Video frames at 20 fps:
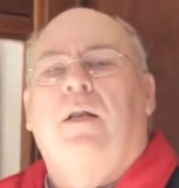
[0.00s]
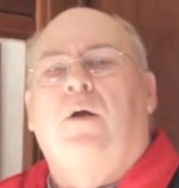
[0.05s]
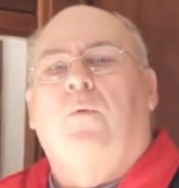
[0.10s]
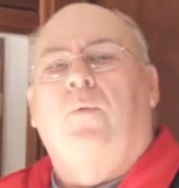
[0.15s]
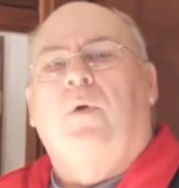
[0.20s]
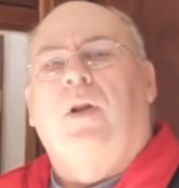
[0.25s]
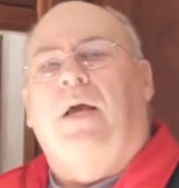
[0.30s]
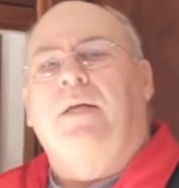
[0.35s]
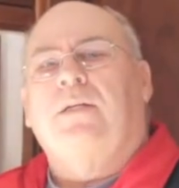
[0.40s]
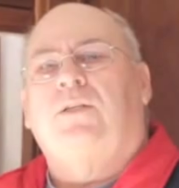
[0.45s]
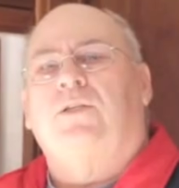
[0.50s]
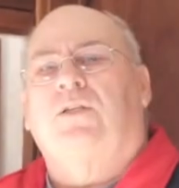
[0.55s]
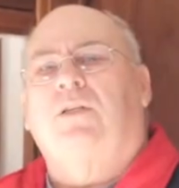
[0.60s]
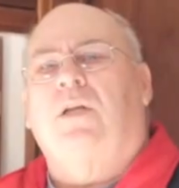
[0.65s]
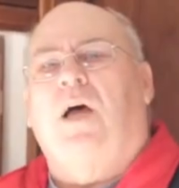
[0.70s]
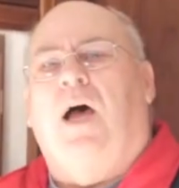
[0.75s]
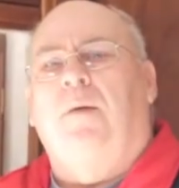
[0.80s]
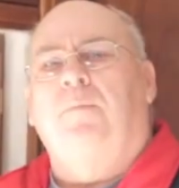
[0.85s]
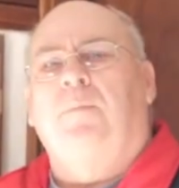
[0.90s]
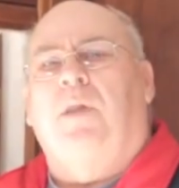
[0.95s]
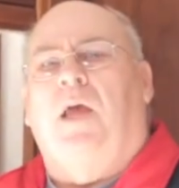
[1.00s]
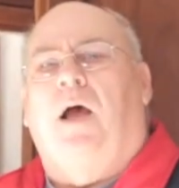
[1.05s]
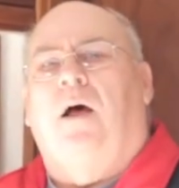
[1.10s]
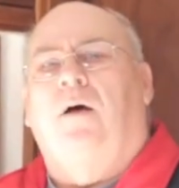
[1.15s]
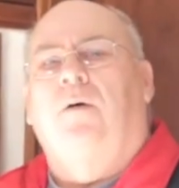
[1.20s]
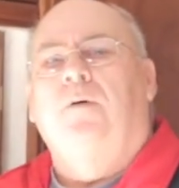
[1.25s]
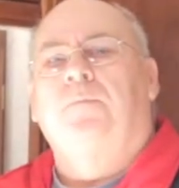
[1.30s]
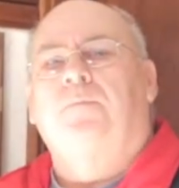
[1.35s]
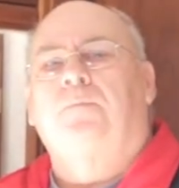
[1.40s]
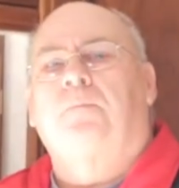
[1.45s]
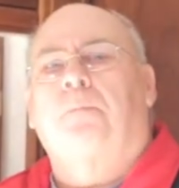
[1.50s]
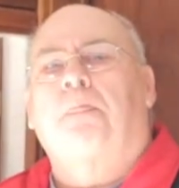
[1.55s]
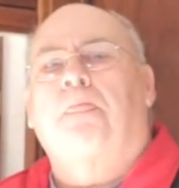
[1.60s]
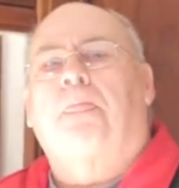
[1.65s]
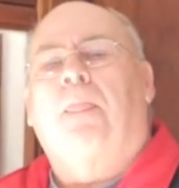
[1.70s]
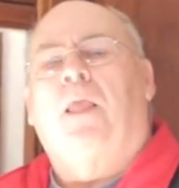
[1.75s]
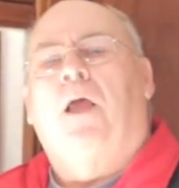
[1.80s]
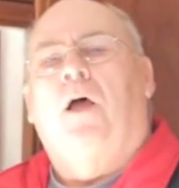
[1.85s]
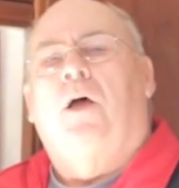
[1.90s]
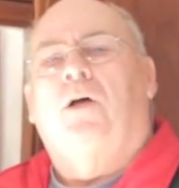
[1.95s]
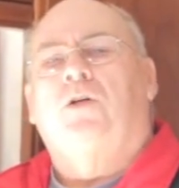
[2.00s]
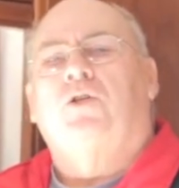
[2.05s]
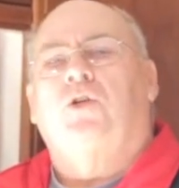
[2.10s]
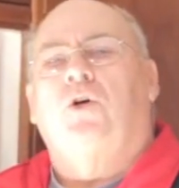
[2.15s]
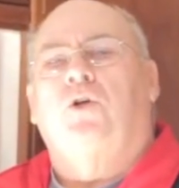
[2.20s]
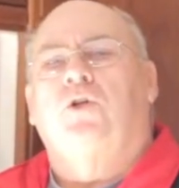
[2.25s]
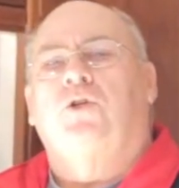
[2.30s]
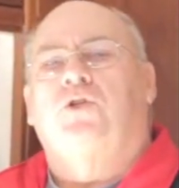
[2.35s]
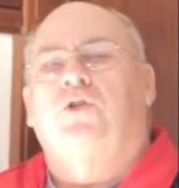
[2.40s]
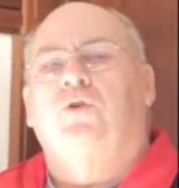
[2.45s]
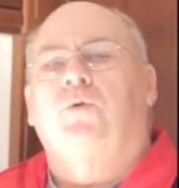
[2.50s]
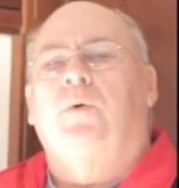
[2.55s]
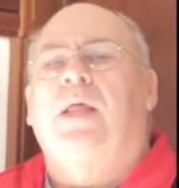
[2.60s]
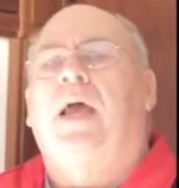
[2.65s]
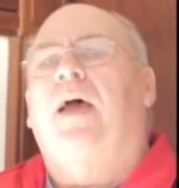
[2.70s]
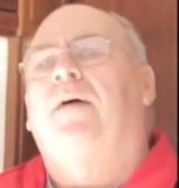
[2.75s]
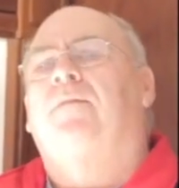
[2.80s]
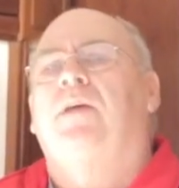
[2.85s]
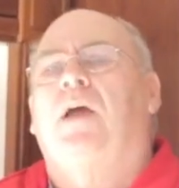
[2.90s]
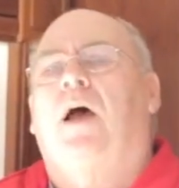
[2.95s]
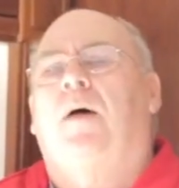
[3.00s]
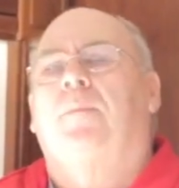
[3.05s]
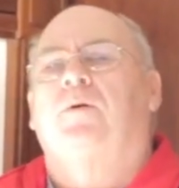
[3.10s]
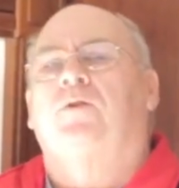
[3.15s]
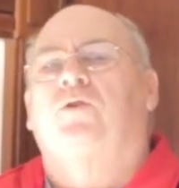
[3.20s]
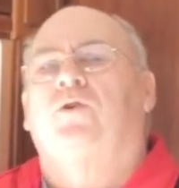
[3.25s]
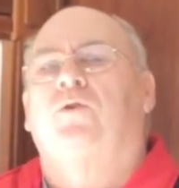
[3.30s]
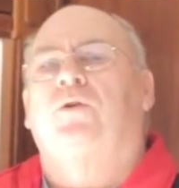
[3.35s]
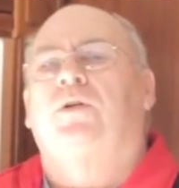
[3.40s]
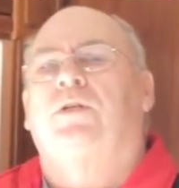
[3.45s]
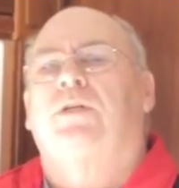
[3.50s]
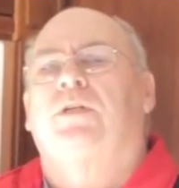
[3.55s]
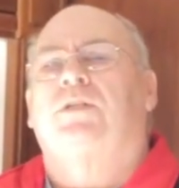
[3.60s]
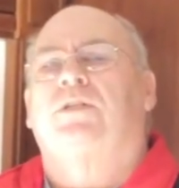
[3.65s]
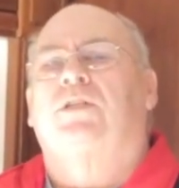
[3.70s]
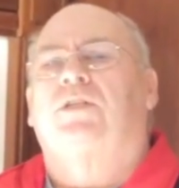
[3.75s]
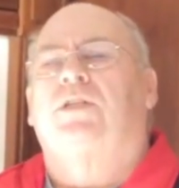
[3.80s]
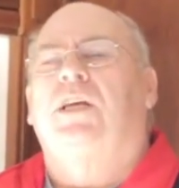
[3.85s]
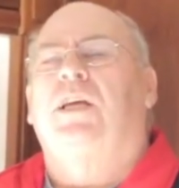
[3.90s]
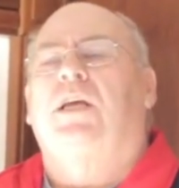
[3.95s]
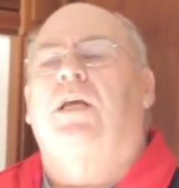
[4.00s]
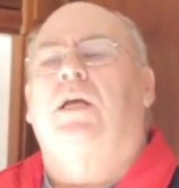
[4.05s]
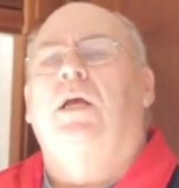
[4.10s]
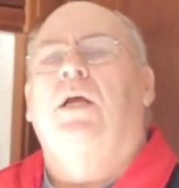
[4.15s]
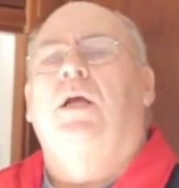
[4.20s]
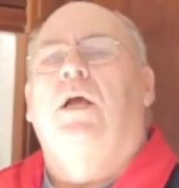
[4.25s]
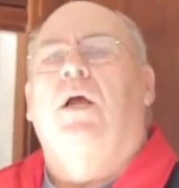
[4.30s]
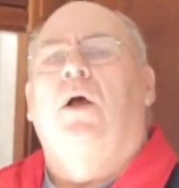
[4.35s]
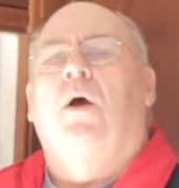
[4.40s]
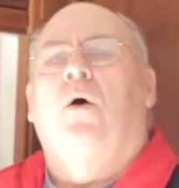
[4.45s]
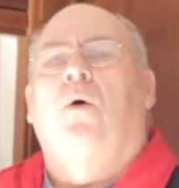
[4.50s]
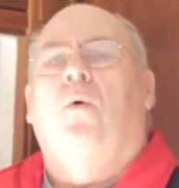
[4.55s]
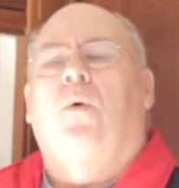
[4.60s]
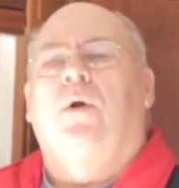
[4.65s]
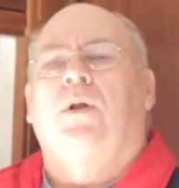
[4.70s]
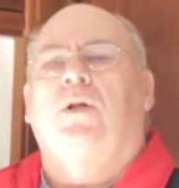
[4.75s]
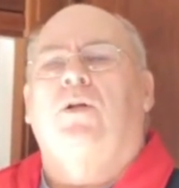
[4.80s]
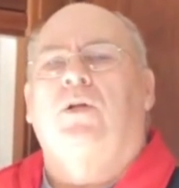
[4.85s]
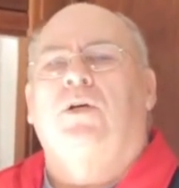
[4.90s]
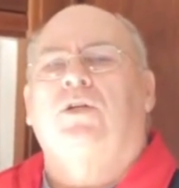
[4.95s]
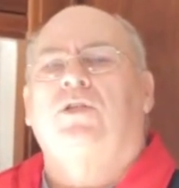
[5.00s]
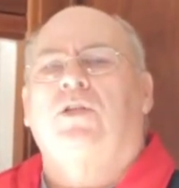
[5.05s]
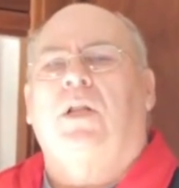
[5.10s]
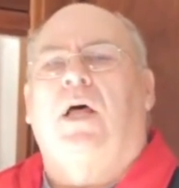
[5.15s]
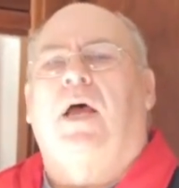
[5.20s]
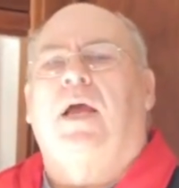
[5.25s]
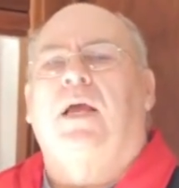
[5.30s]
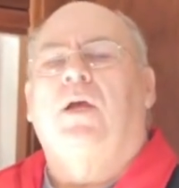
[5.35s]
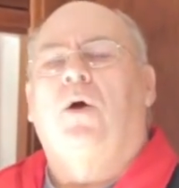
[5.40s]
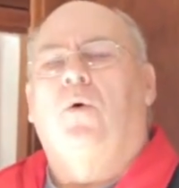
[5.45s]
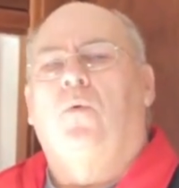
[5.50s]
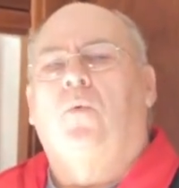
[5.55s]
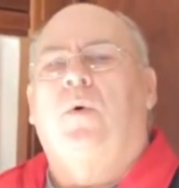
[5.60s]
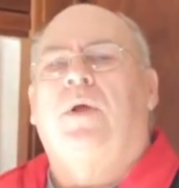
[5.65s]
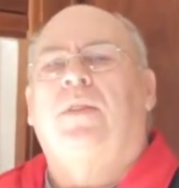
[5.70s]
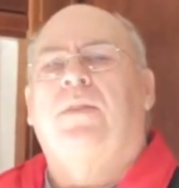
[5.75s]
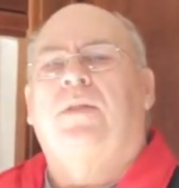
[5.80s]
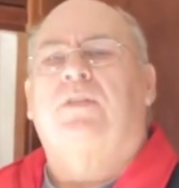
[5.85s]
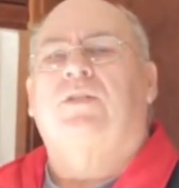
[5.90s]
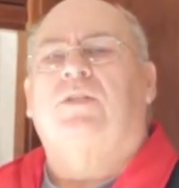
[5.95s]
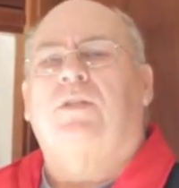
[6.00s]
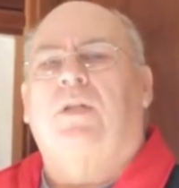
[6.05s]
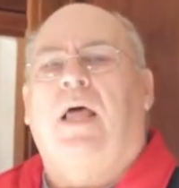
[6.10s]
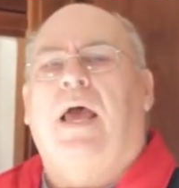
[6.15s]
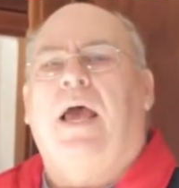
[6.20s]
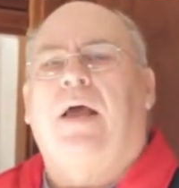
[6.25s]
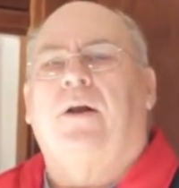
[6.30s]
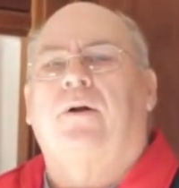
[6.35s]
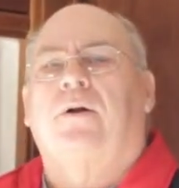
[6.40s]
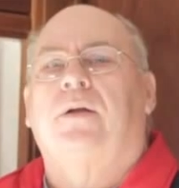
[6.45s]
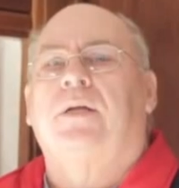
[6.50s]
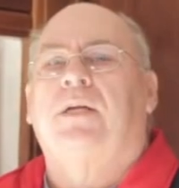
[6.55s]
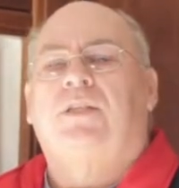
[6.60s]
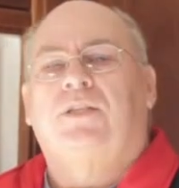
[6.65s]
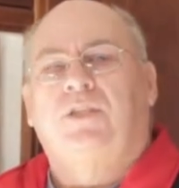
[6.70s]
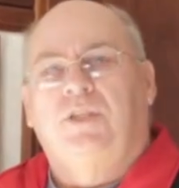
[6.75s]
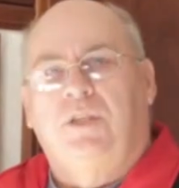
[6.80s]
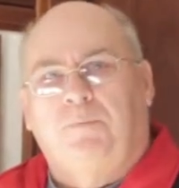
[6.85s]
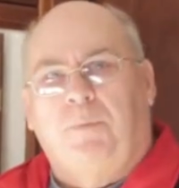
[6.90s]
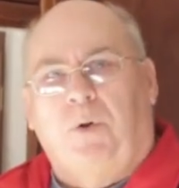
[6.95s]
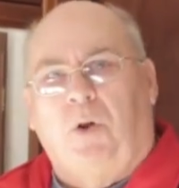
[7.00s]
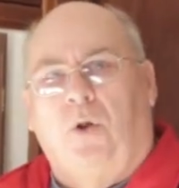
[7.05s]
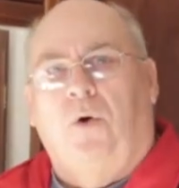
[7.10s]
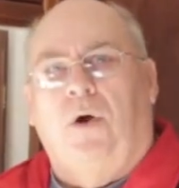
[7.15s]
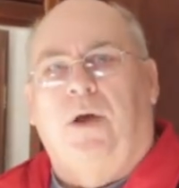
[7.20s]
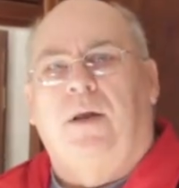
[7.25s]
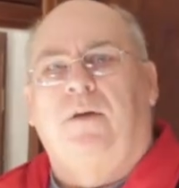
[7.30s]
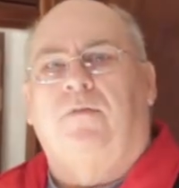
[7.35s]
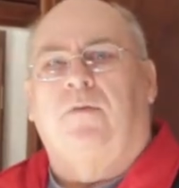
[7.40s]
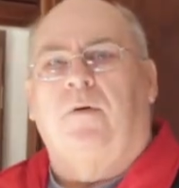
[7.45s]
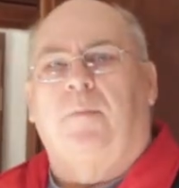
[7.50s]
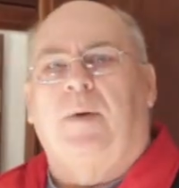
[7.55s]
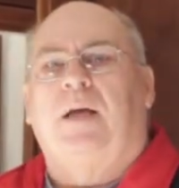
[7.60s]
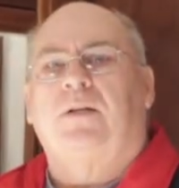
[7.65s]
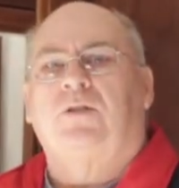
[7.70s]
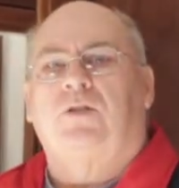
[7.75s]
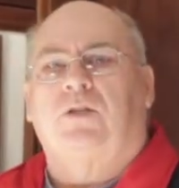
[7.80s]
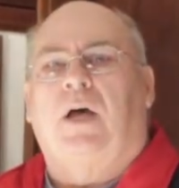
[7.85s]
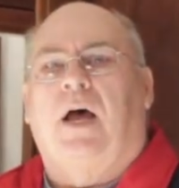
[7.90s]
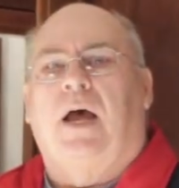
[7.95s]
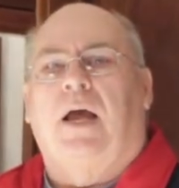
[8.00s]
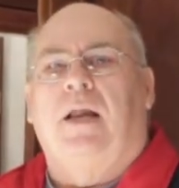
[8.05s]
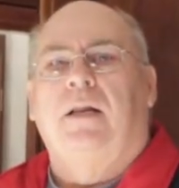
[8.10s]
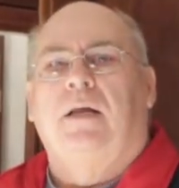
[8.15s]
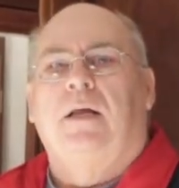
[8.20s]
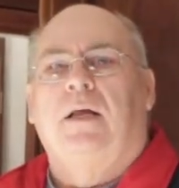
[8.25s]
Now we'd like to stop now so that you would have the opportunity to see what it looks like when this ladder is deployed from outside.